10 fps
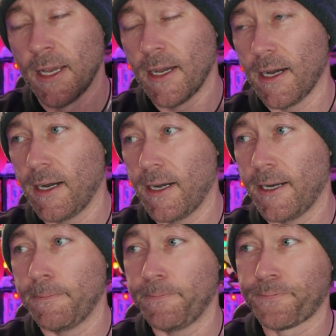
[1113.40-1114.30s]

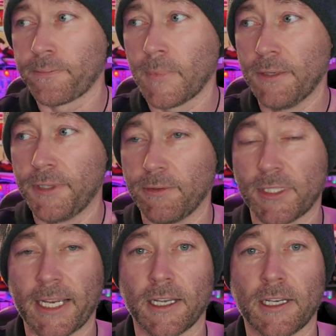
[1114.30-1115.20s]
that
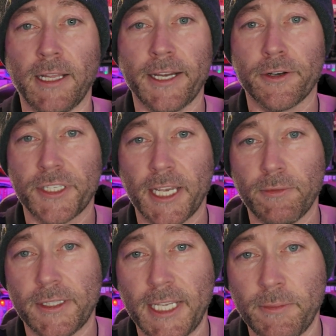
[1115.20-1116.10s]
was like a collector set
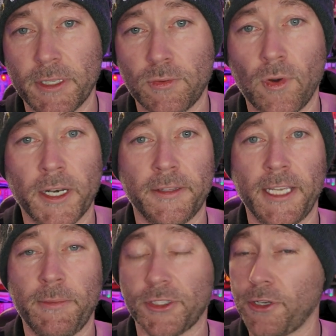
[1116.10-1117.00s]
with Demons 1 and
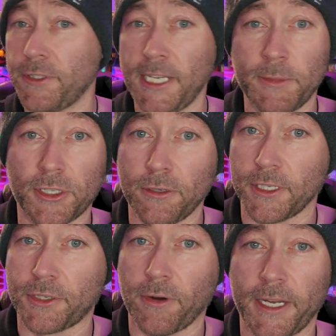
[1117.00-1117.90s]
Demons 2. And Demons 2
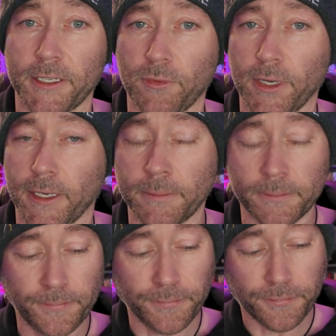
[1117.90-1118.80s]
looks great as well.
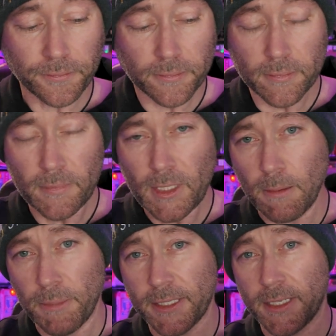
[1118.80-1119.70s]

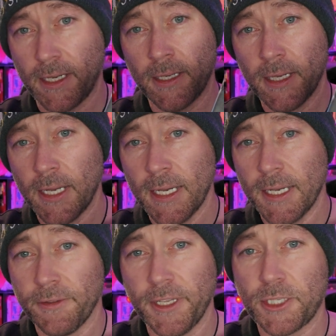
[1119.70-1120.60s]
But
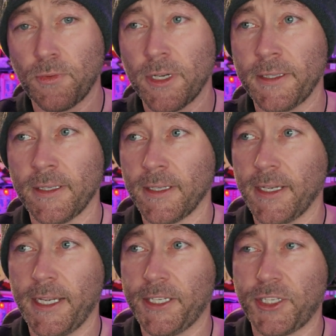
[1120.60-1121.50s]
this one
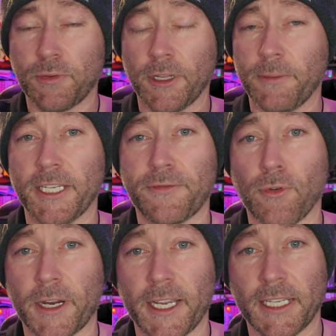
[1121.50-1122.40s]
is just one of the best
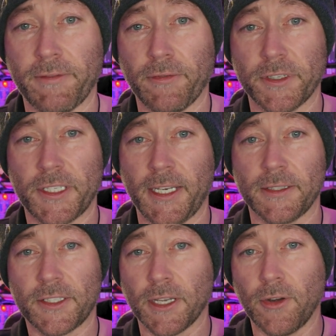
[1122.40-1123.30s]
4Ks I've ever seen.
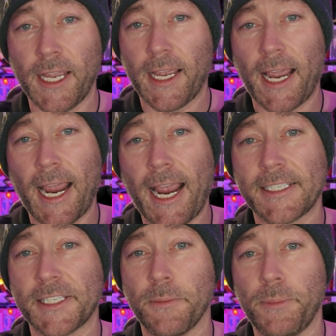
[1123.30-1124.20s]
So it
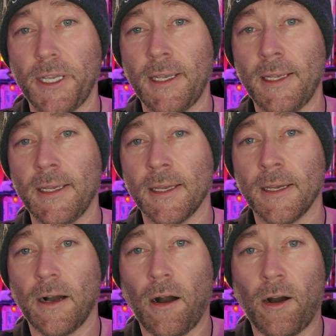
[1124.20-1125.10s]
has to be
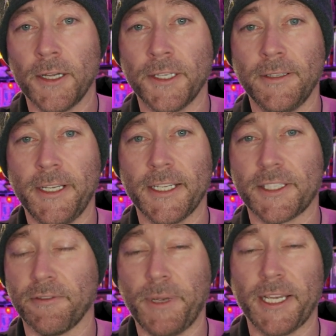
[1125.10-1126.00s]
on the
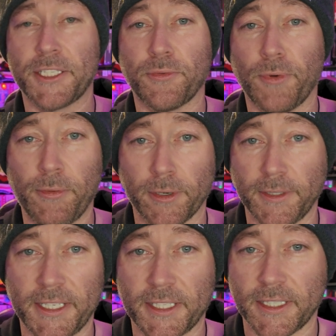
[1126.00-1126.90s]
list of best
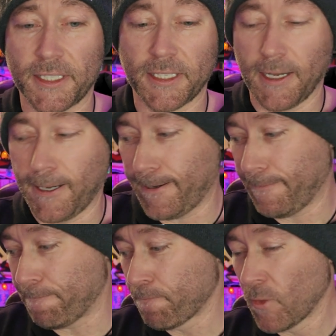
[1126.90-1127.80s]
re-releases.
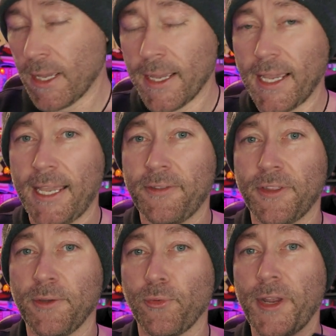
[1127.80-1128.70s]

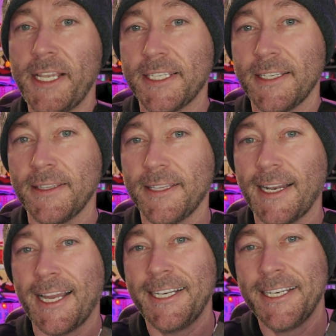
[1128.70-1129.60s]
The reason
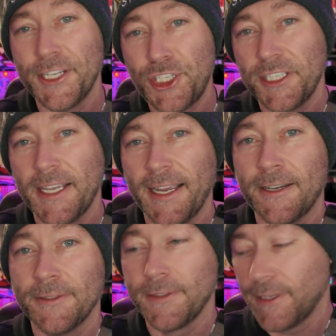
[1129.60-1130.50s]
that I nudge it
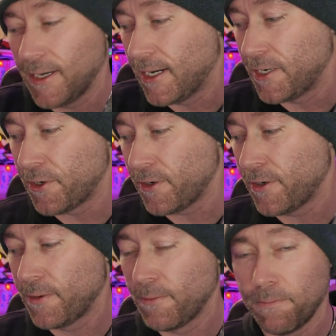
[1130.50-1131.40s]
down
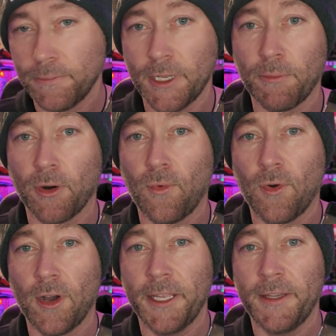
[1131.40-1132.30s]
under number
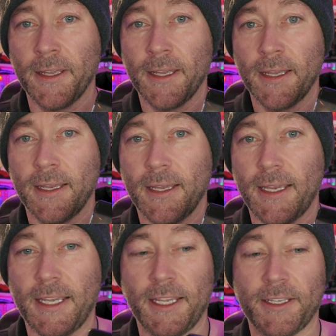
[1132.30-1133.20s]
1
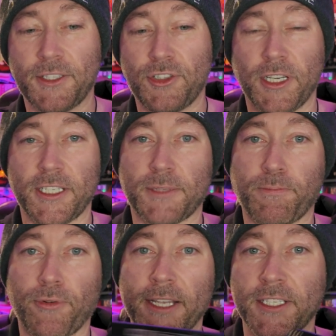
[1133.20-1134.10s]
is
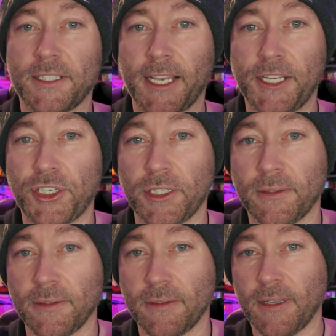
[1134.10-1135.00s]
just presentation
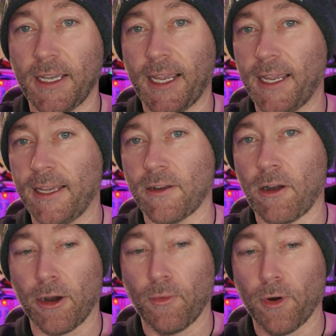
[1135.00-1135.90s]
and
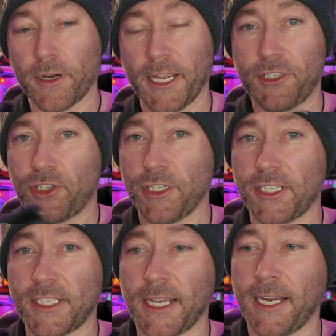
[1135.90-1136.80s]
artwork. It's
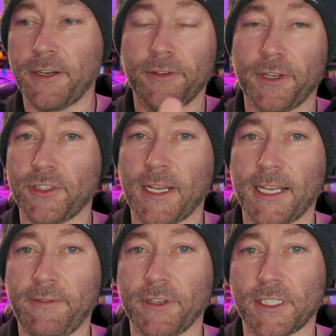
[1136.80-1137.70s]
just standard. There's
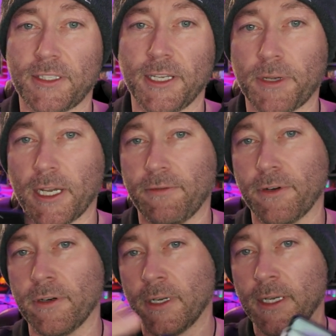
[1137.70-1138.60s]
not even a slip
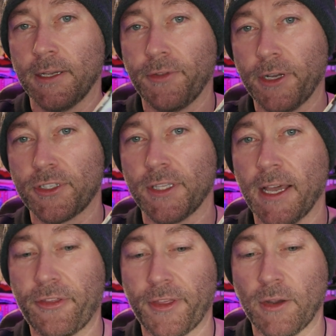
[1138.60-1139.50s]
cover. There's
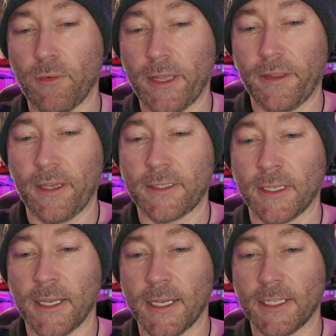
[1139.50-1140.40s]
nothing with it.
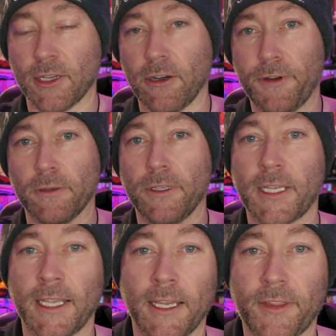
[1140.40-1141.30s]
So if you're
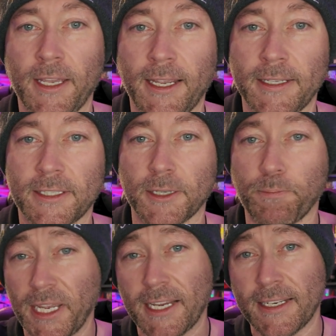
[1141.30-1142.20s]
looking at things to
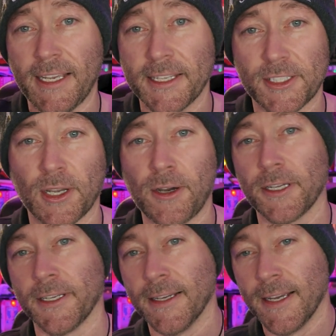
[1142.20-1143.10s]
pick nits
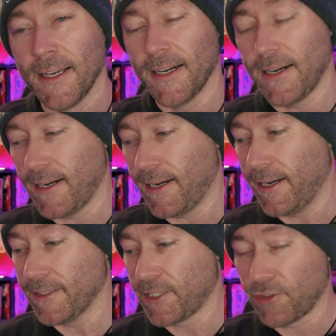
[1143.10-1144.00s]
on,
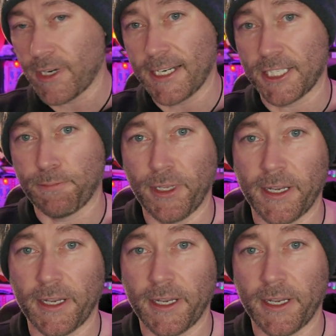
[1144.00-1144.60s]
to try to split